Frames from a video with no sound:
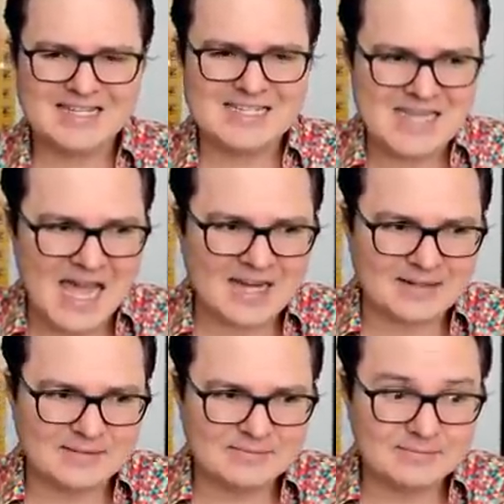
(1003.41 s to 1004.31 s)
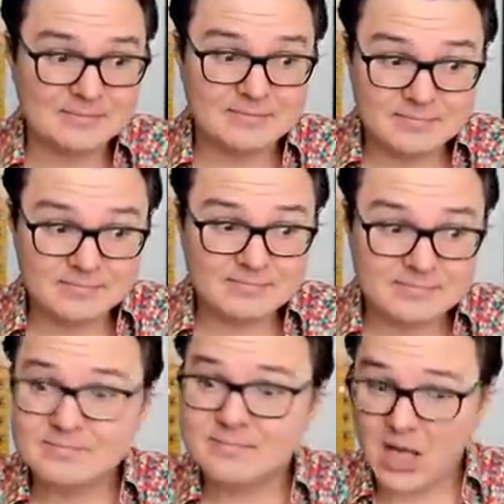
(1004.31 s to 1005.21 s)
data
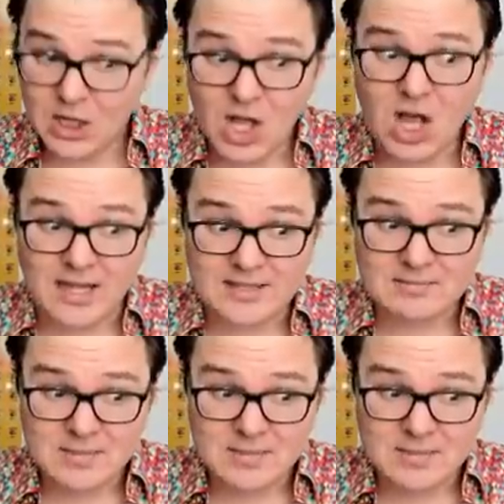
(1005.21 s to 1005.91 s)
a lot.